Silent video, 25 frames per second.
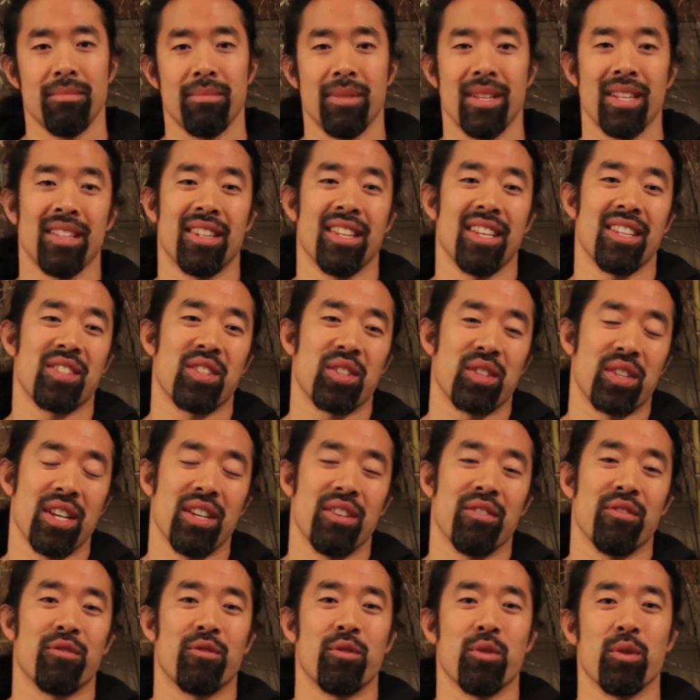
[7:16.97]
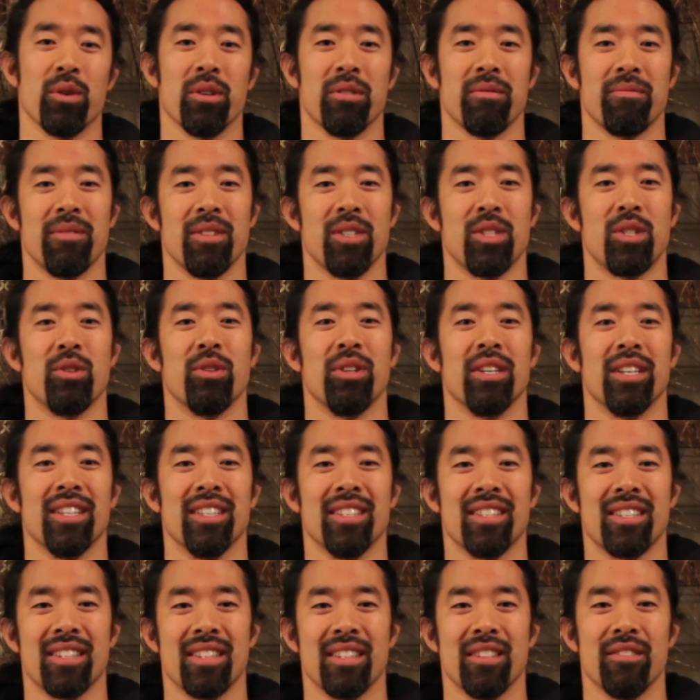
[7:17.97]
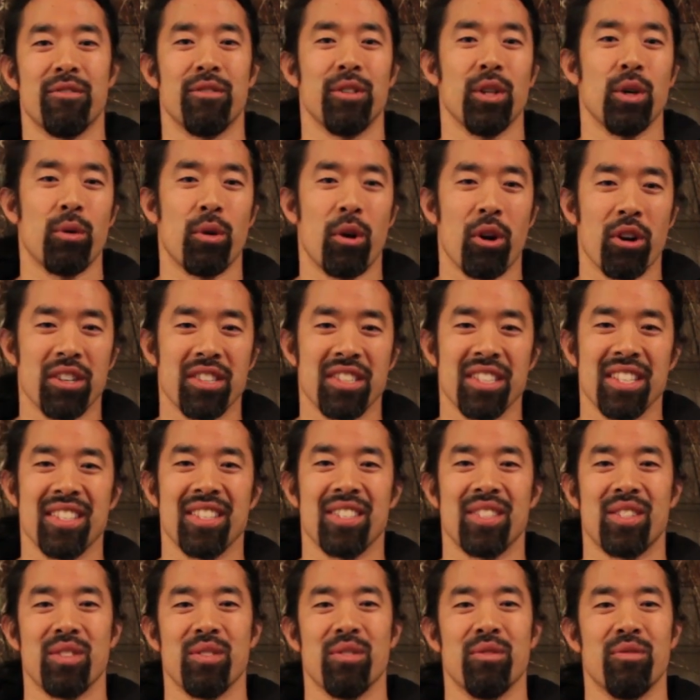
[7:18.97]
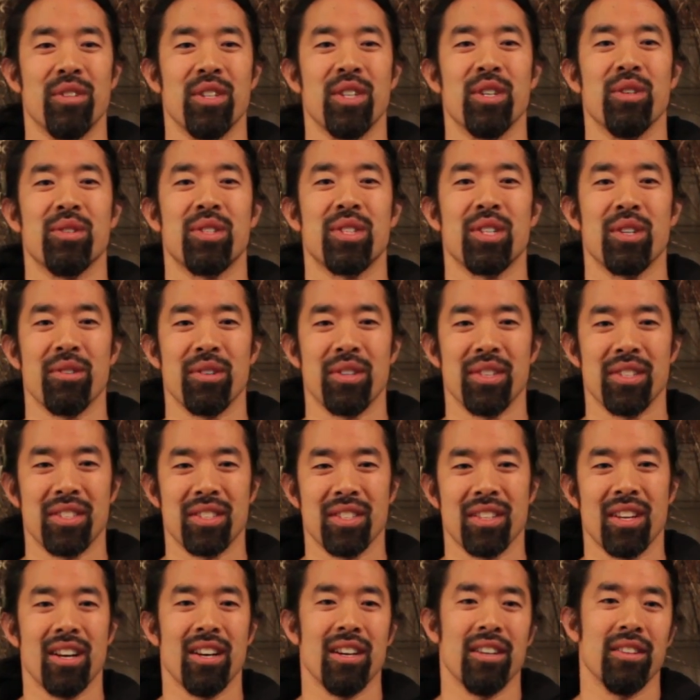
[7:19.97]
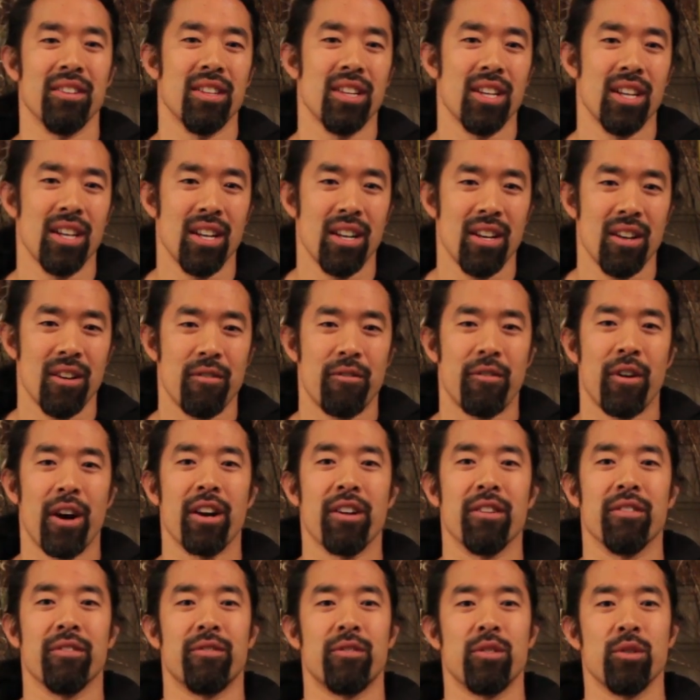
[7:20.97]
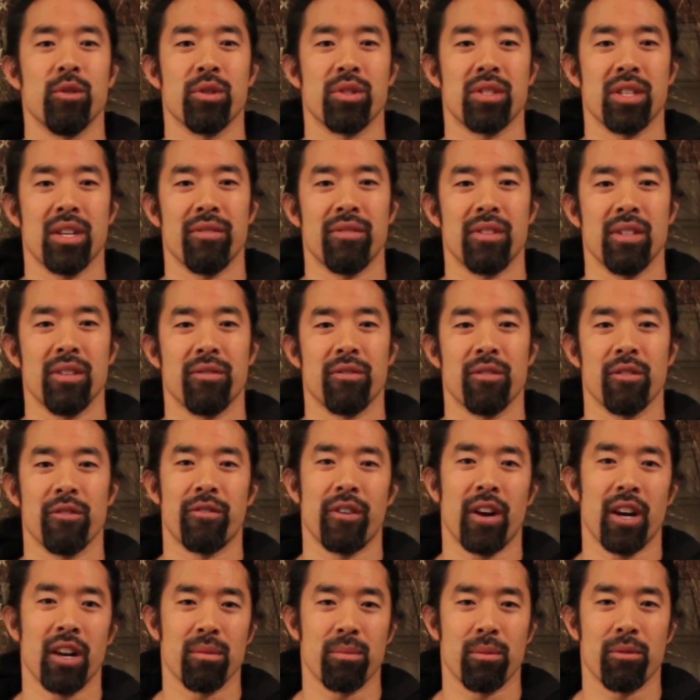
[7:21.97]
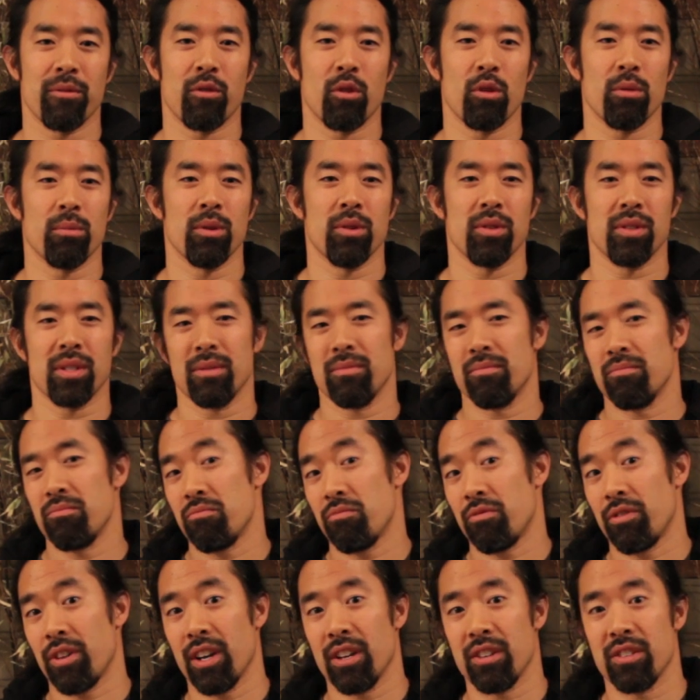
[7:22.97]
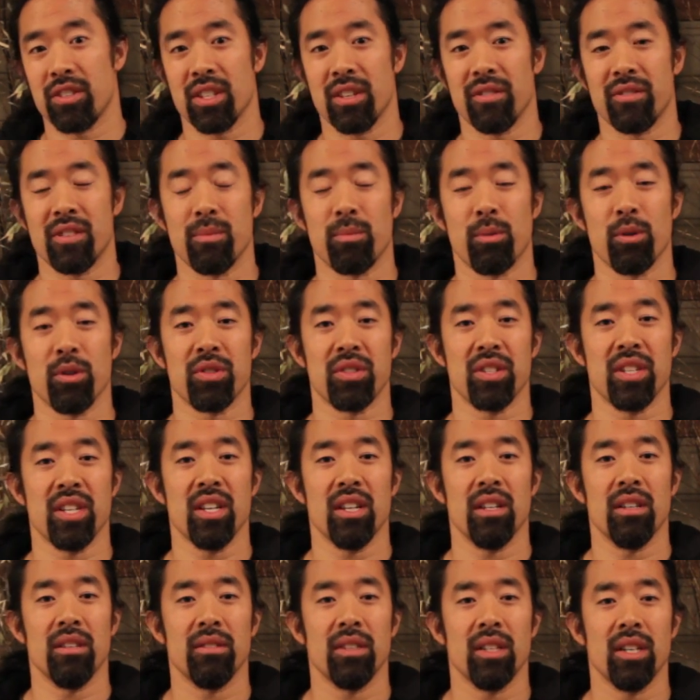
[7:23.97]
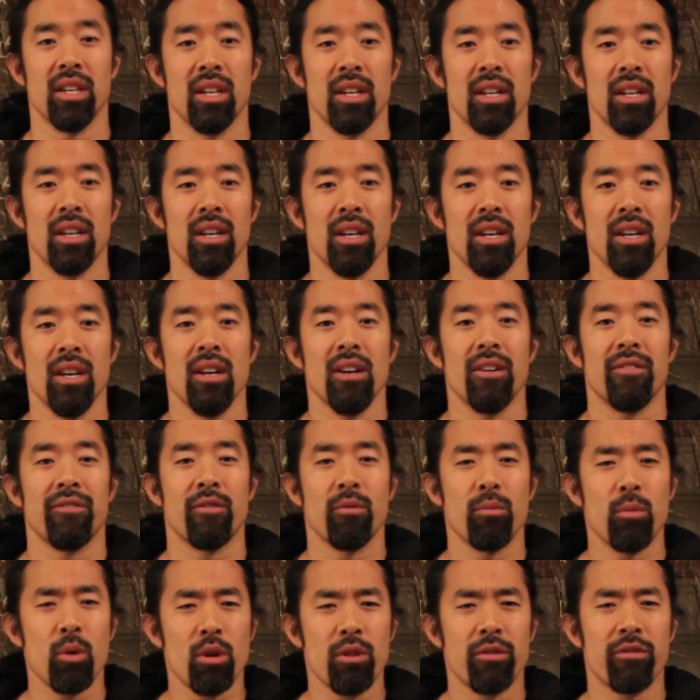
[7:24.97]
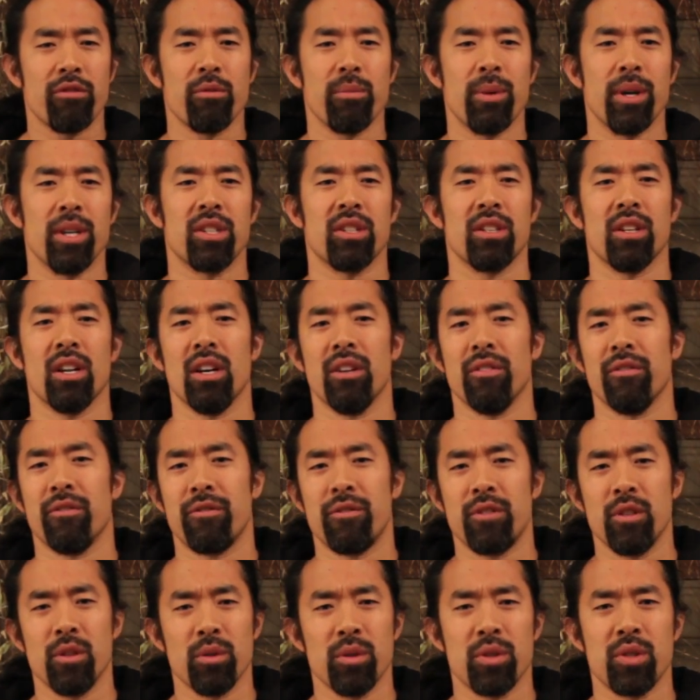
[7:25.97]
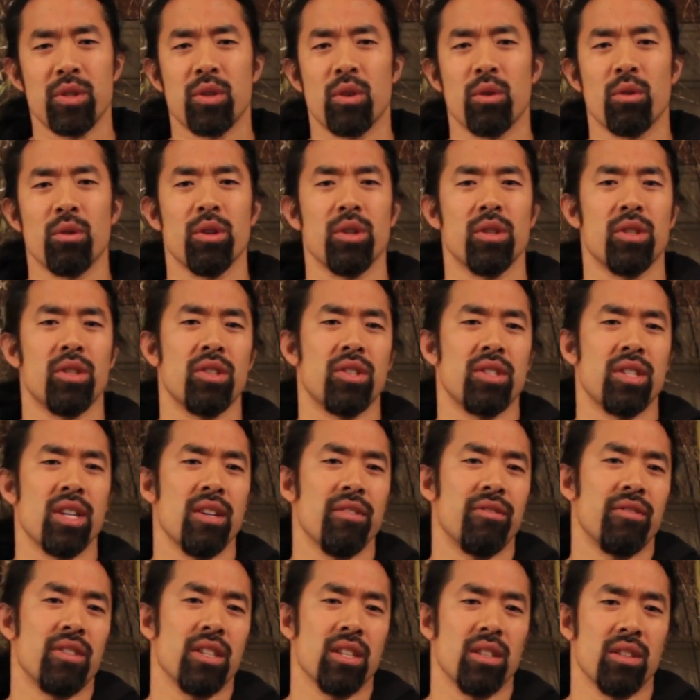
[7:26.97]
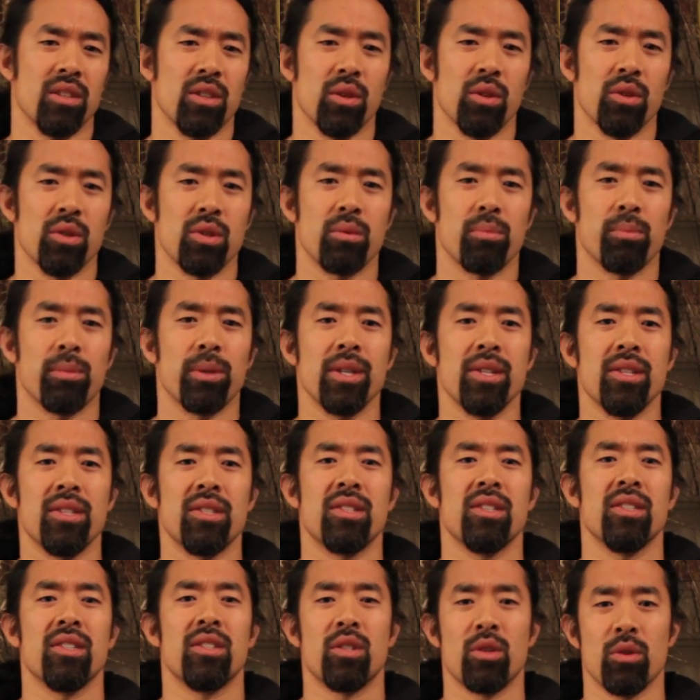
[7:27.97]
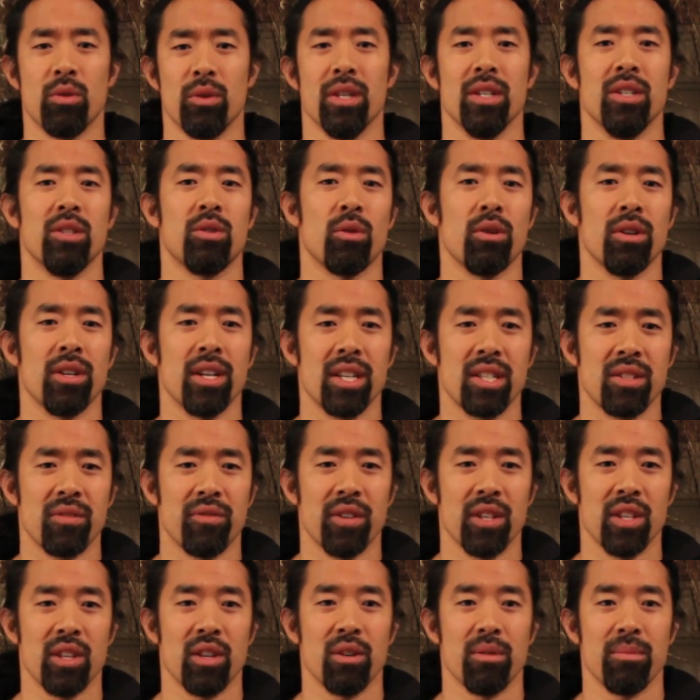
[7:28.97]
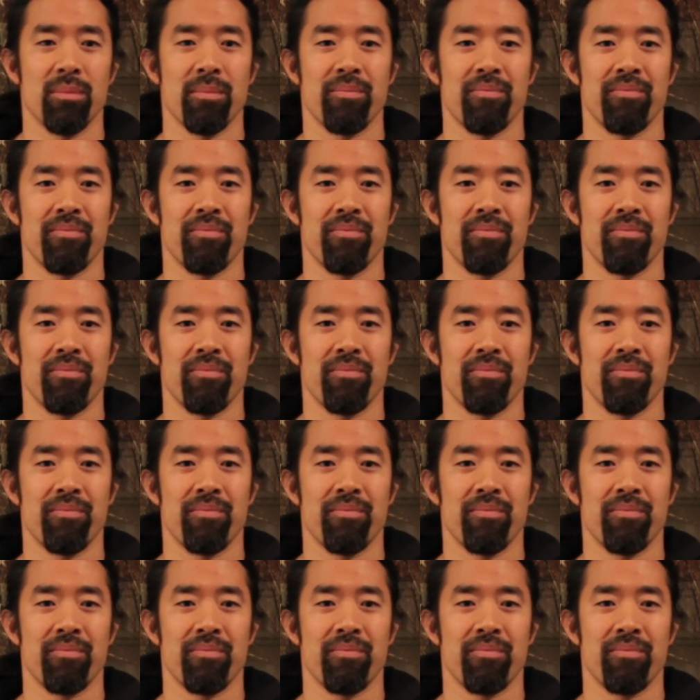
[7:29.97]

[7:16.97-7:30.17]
Hey, thanks again for tuning into the Flow Arts Institute video series on fire and fuel safety for fire performers and fire safety personnel. For more information on fuel storage, safety, and use, please tune in to our next video.